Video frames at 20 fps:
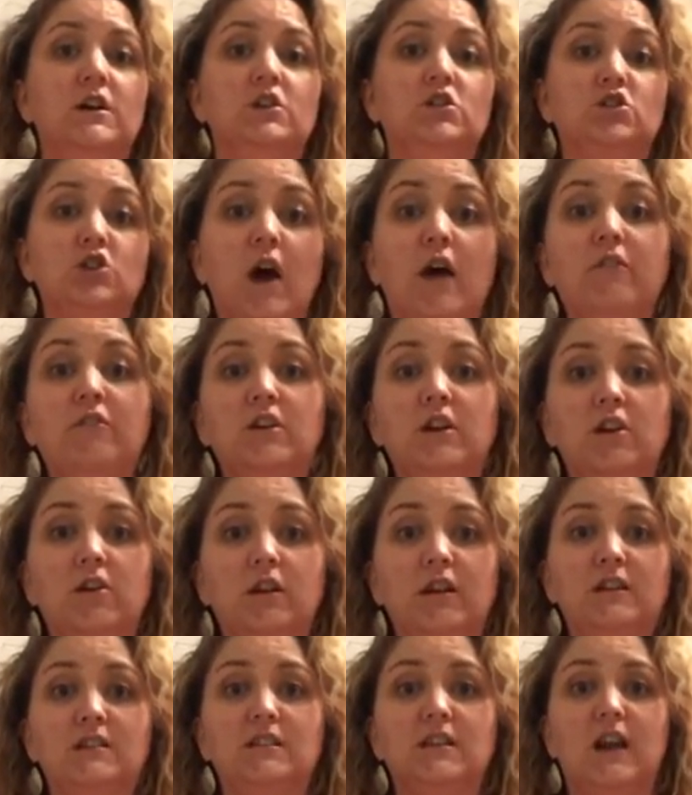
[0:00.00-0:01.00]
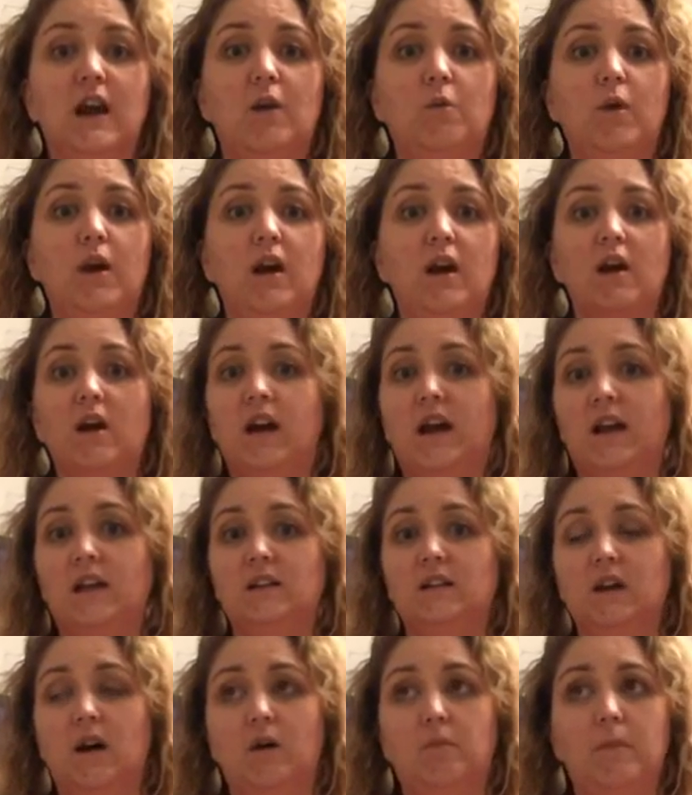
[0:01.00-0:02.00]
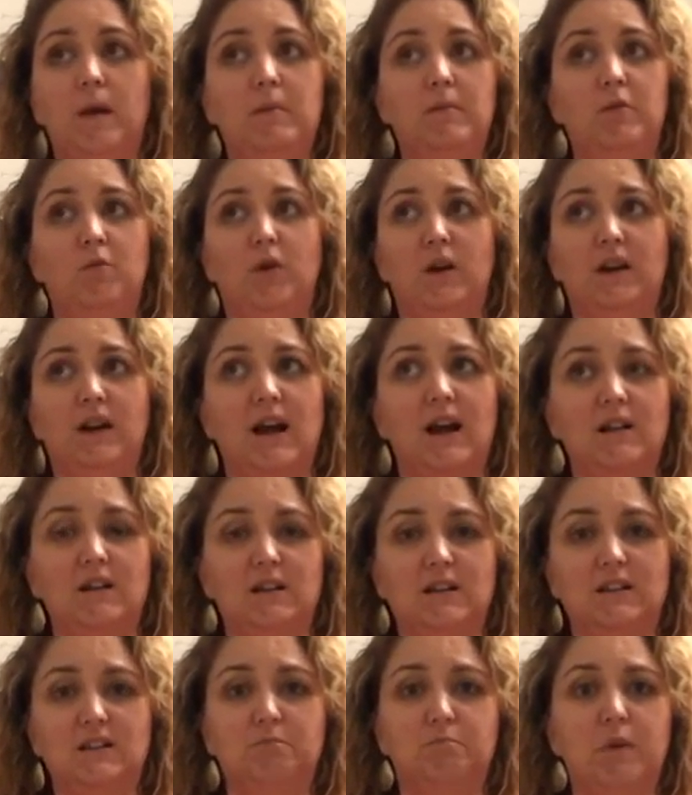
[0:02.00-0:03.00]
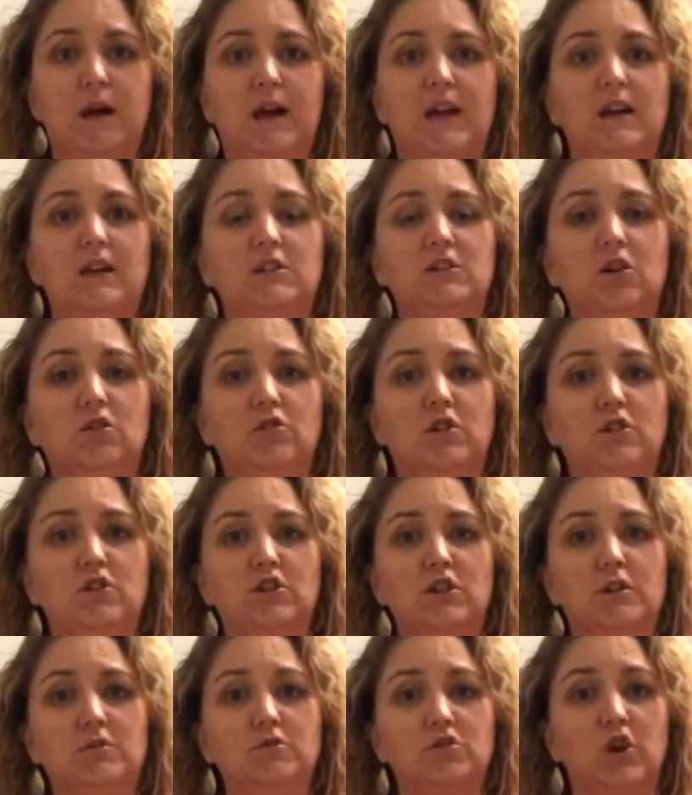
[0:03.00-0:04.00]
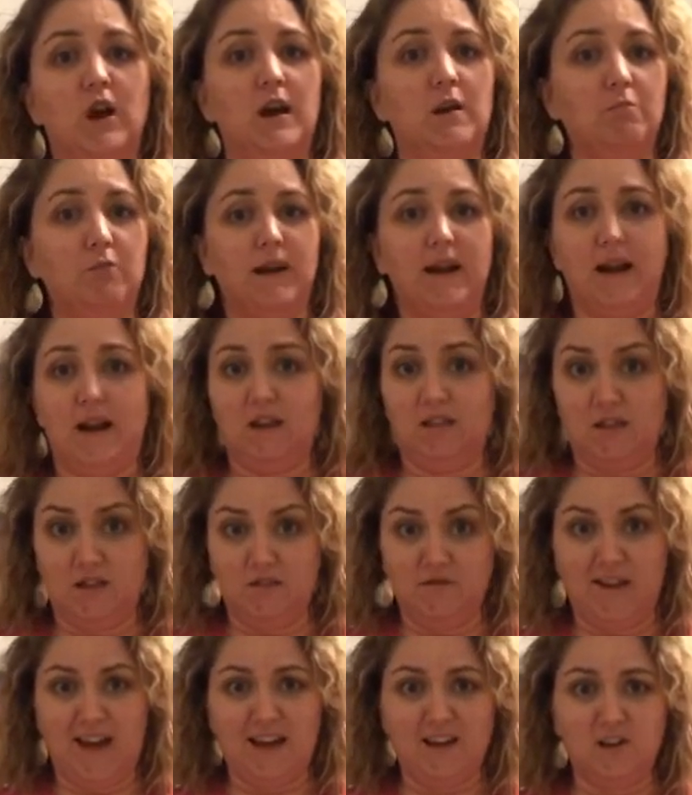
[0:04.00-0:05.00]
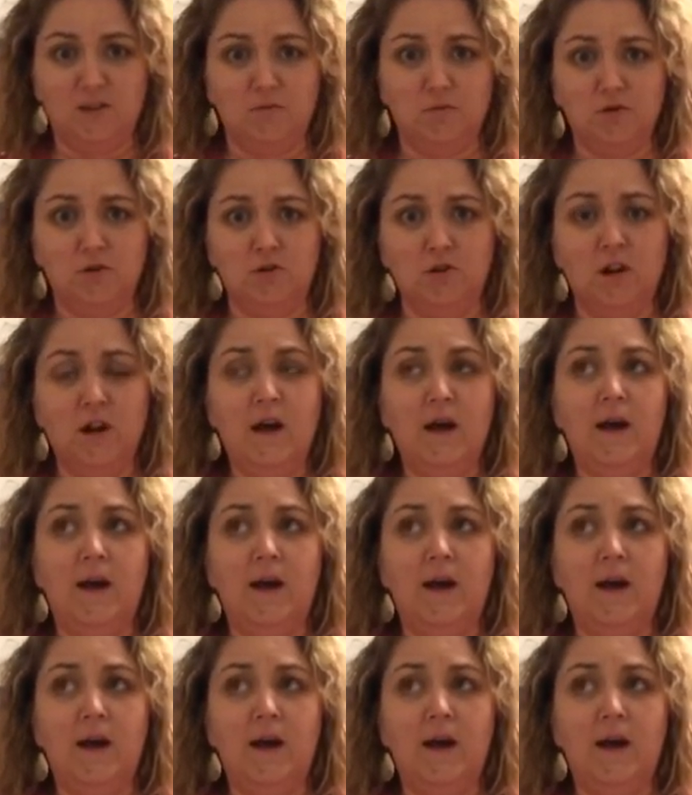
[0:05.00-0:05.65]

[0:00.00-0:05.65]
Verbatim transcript: travel earrings that I wear and uh, maybe one necklace, but don't usually try to bring anything valuable.